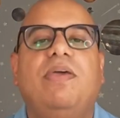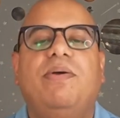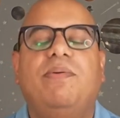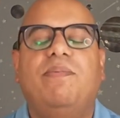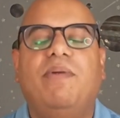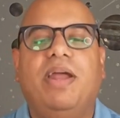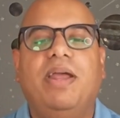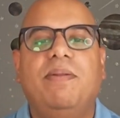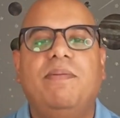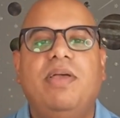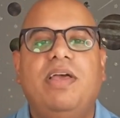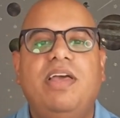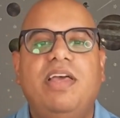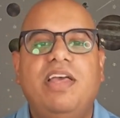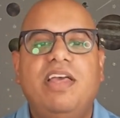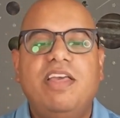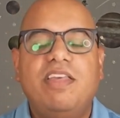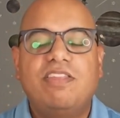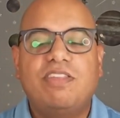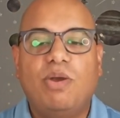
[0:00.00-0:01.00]
right?
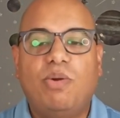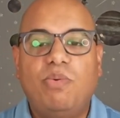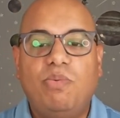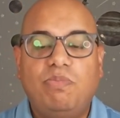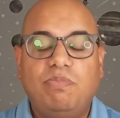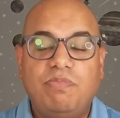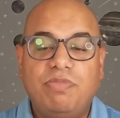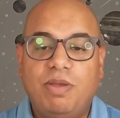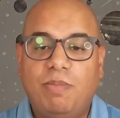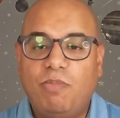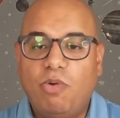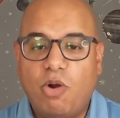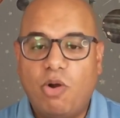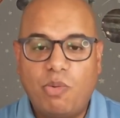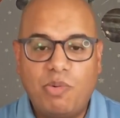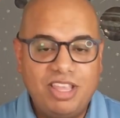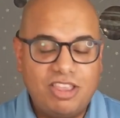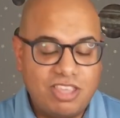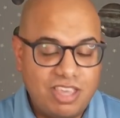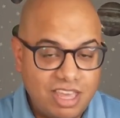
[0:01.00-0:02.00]
So the more
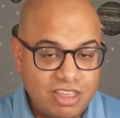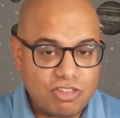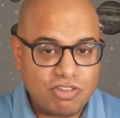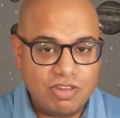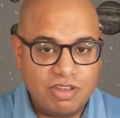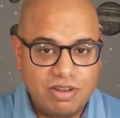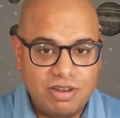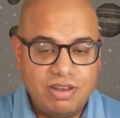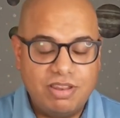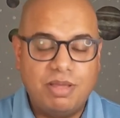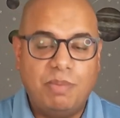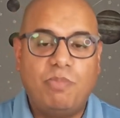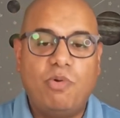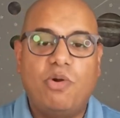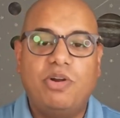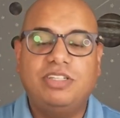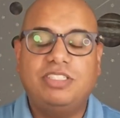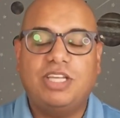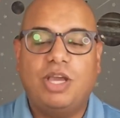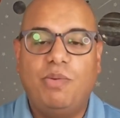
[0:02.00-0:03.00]
we teach it, the
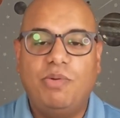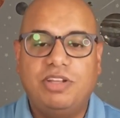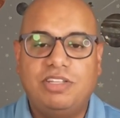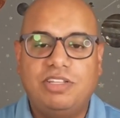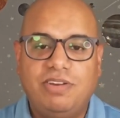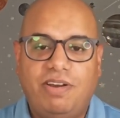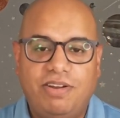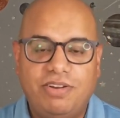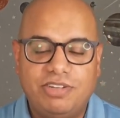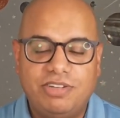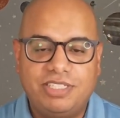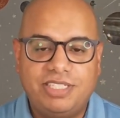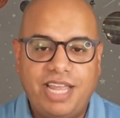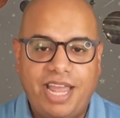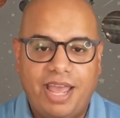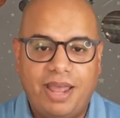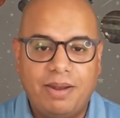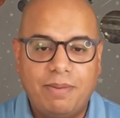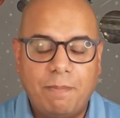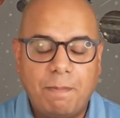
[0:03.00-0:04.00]
more it's going to
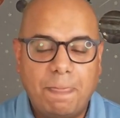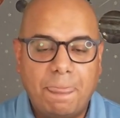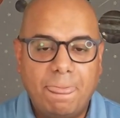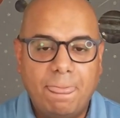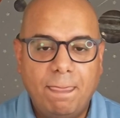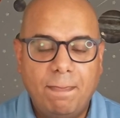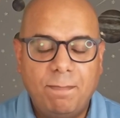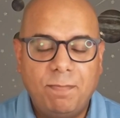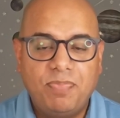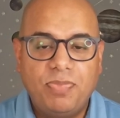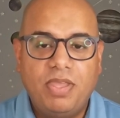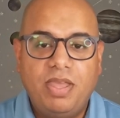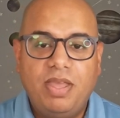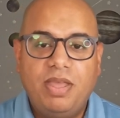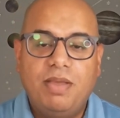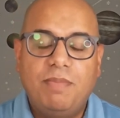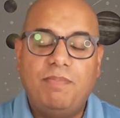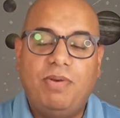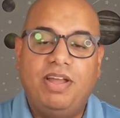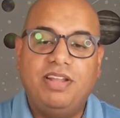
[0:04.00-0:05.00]
understand.
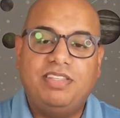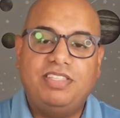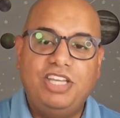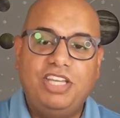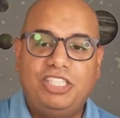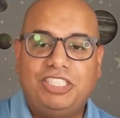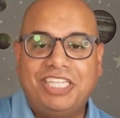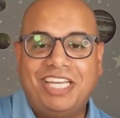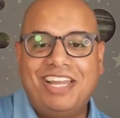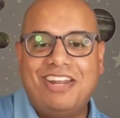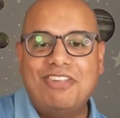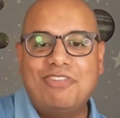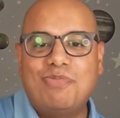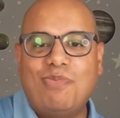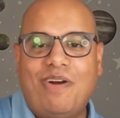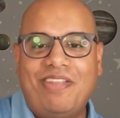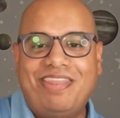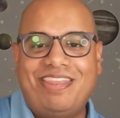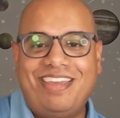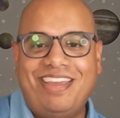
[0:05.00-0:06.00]
But teaching it is
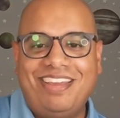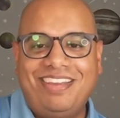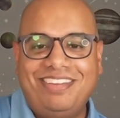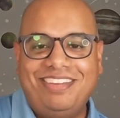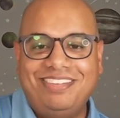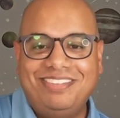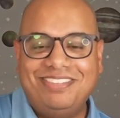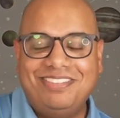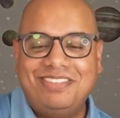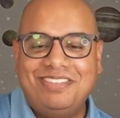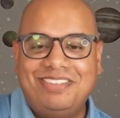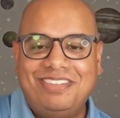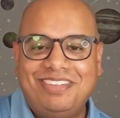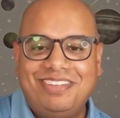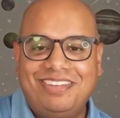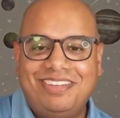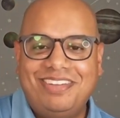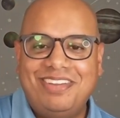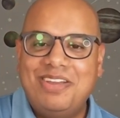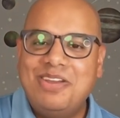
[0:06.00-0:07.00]
one thing,
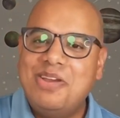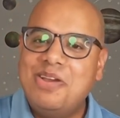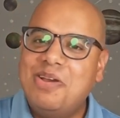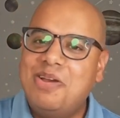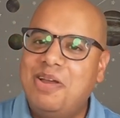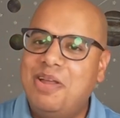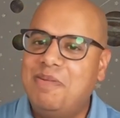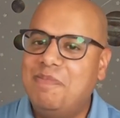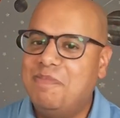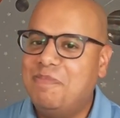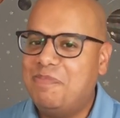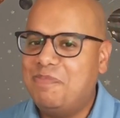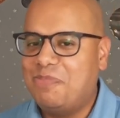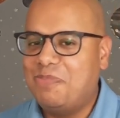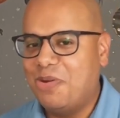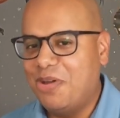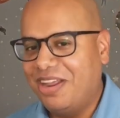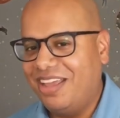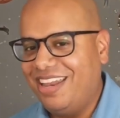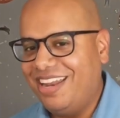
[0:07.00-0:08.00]
and
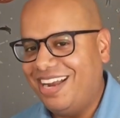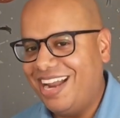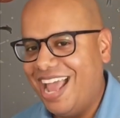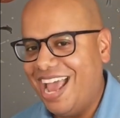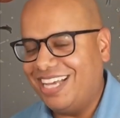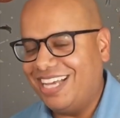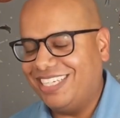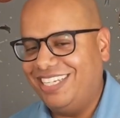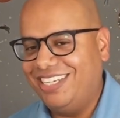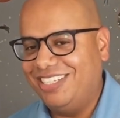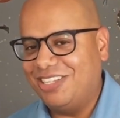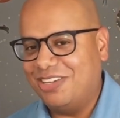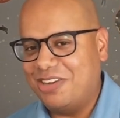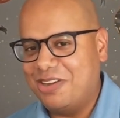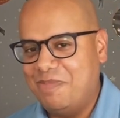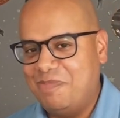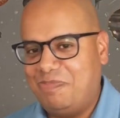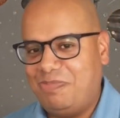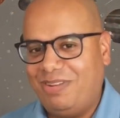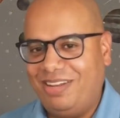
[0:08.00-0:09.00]
putting it in action is a
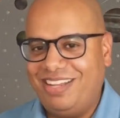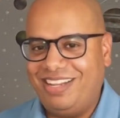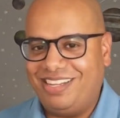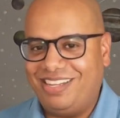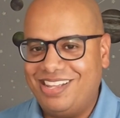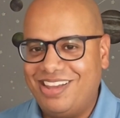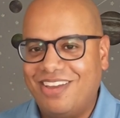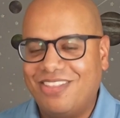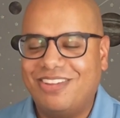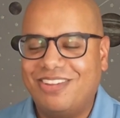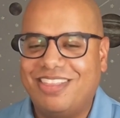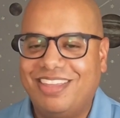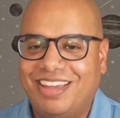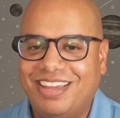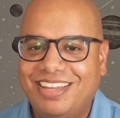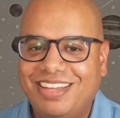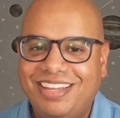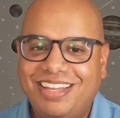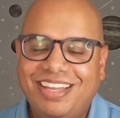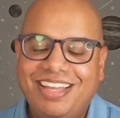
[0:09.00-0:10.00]
completely other thing.